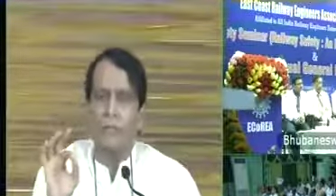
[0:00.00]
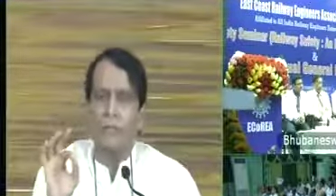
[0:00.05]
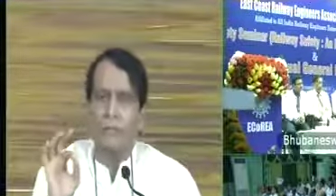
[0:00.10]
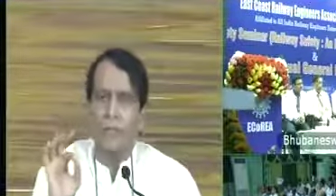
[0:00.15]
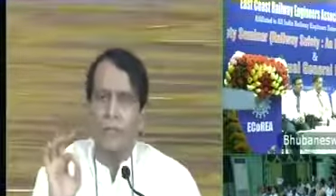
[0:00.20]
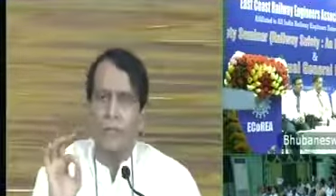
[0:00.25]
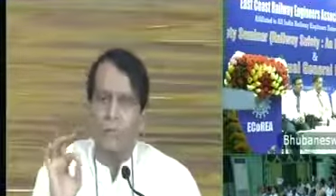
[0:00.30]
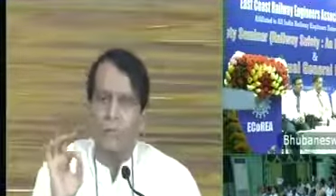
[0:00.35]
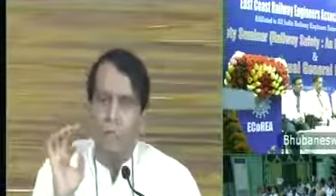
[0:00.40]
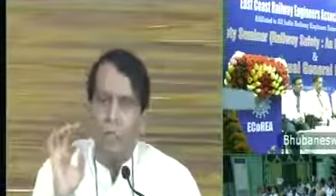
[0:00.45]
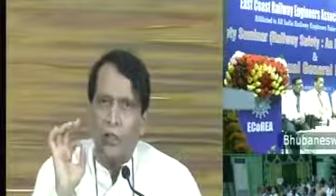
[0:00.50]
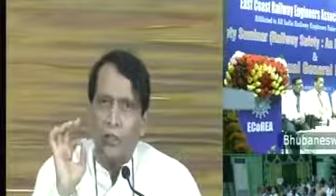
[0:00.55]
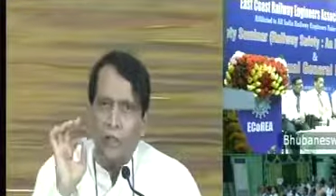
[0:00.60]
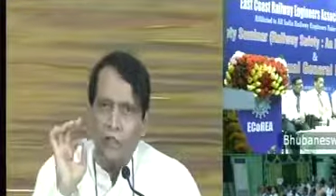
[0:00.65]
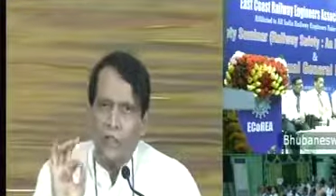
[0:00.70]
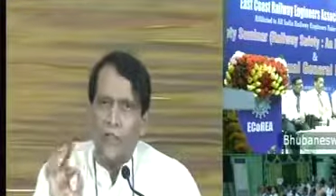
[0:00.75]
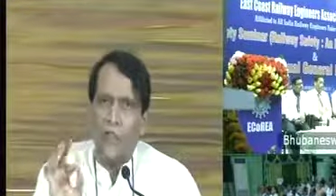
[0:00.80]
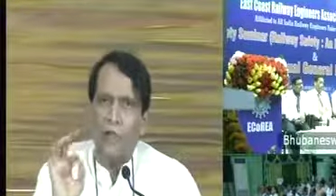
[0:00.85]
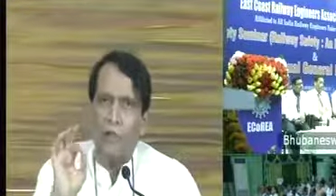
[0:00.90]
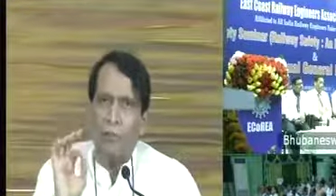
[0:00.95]
running
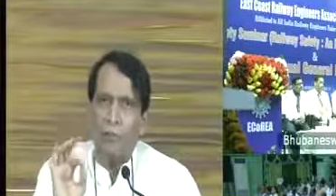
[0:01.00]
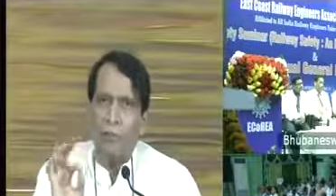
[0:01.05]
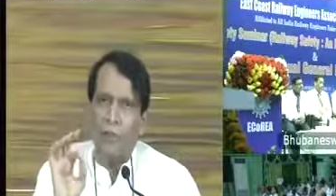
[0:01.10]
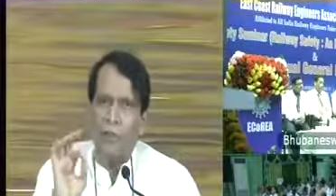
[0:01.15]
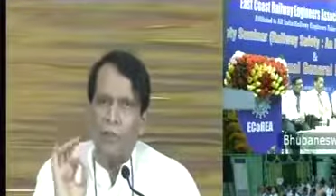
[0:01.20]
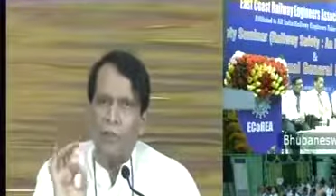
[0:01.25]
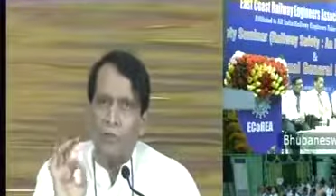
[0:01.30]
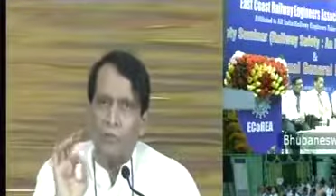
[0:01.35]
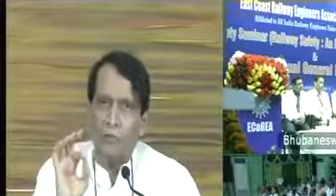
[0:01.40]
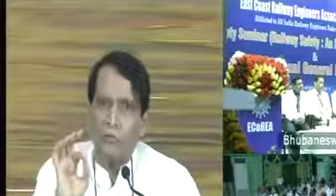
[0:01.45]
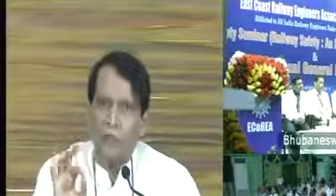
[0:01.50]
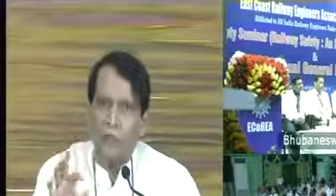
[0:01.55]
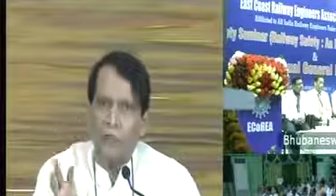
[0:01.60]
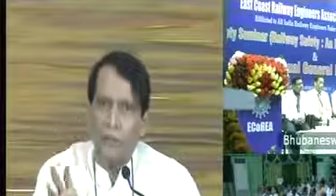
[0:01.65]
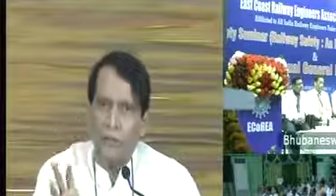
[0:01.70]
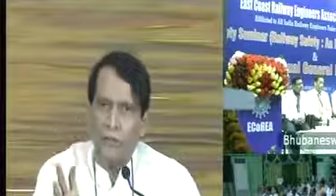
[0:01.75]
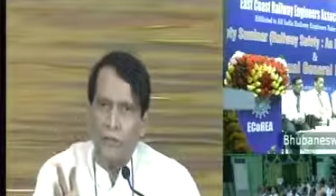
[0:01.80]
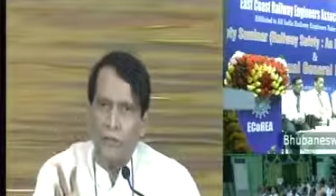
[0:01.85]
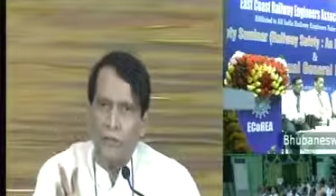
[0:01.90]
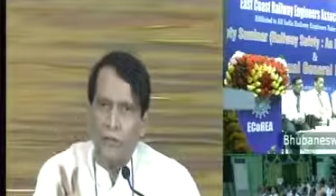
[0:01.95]
operation of the railways
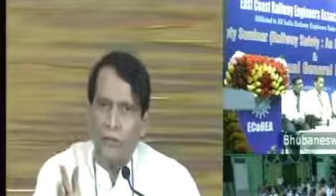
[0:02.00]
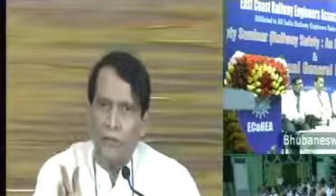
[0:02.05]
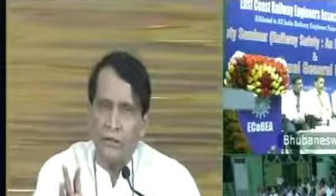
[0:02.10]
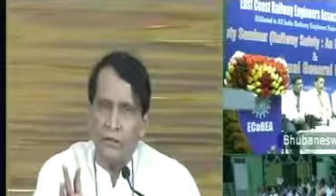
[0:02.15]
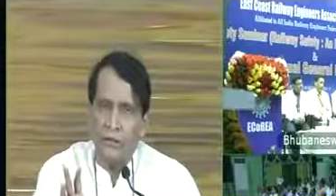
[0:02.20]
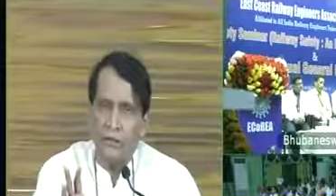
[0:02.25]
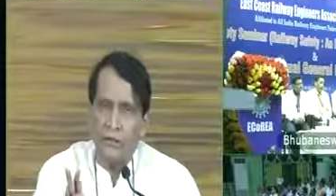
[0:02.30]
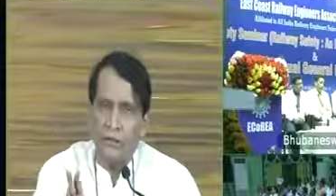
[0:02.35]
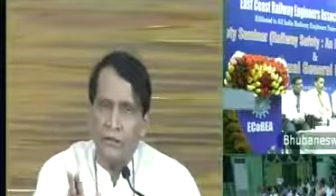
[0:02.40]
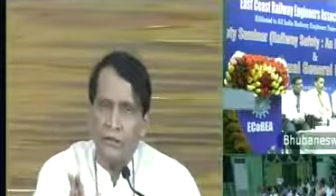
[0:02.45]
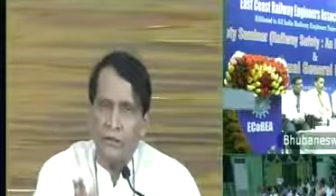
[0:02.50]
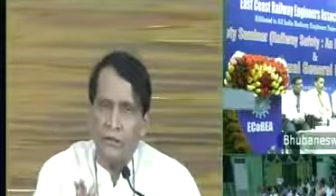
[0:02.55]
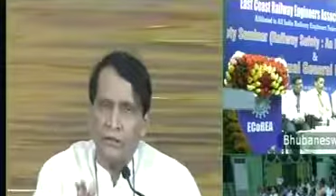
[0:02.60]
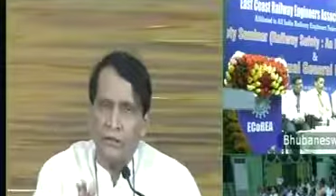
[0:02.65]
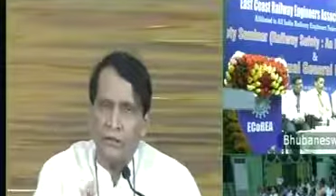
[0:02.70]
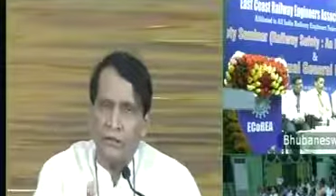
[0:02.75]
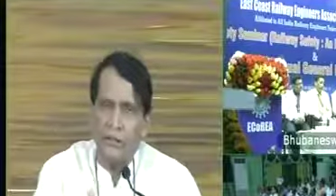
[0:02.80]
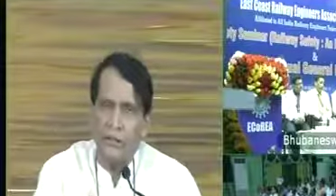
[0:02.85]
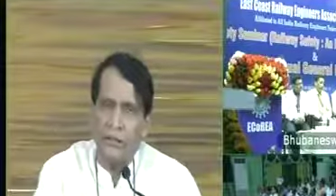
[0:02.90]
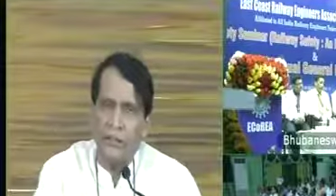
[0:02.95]
is the
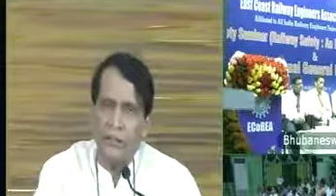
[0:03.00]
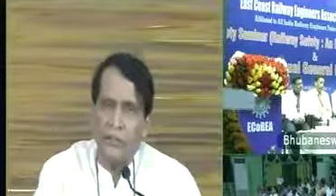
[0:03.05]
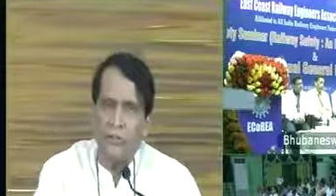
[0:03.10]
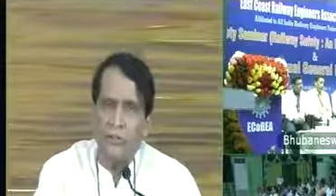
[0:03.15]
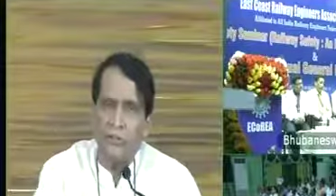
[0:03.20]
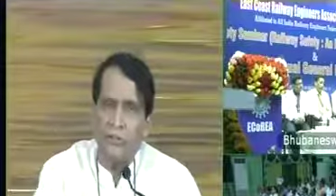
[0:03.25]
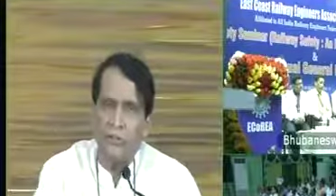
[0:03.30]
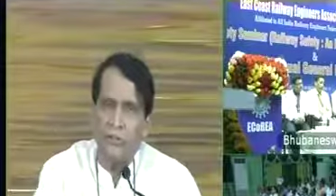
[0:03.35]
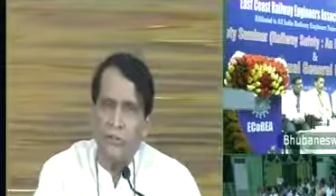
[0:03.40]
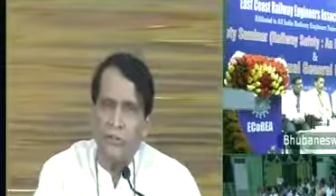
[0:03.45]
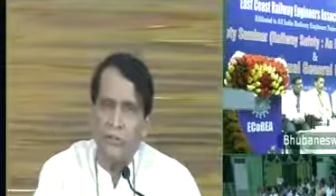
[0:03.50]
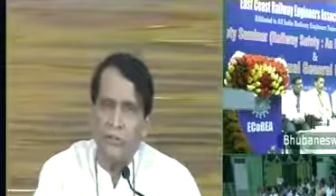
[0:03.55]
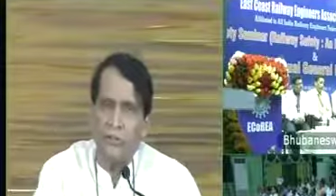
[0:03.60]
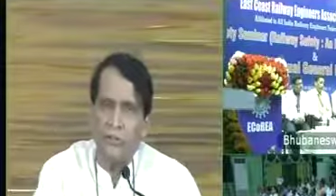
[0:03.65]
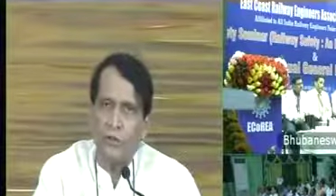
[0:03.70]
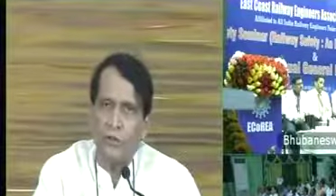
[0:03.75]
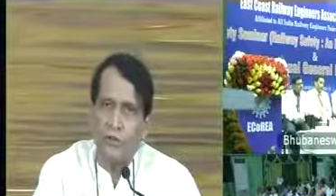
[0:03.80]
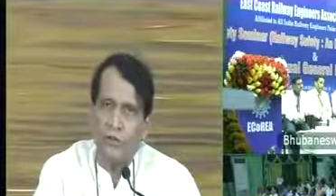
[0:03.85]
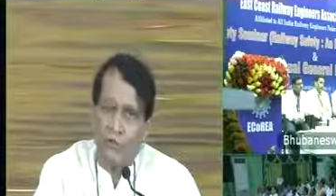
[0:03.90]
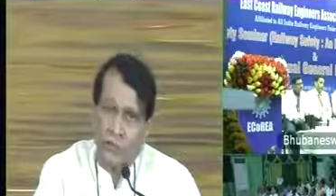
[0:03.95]
responsibility of the
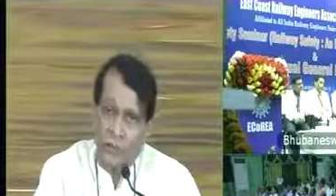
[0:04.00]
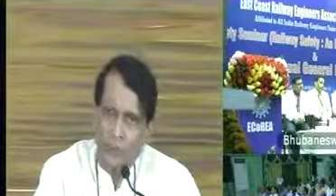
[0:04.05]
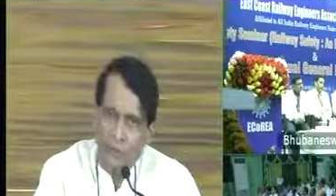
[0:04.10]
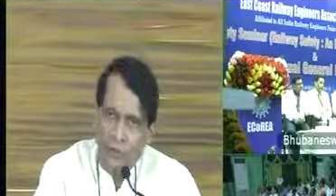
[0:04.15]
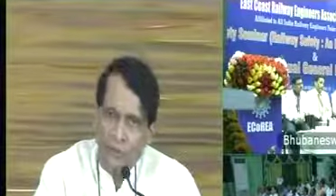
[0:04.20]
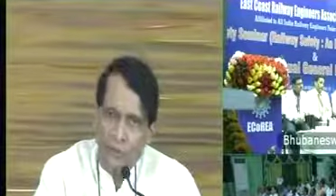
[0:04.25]
railway board,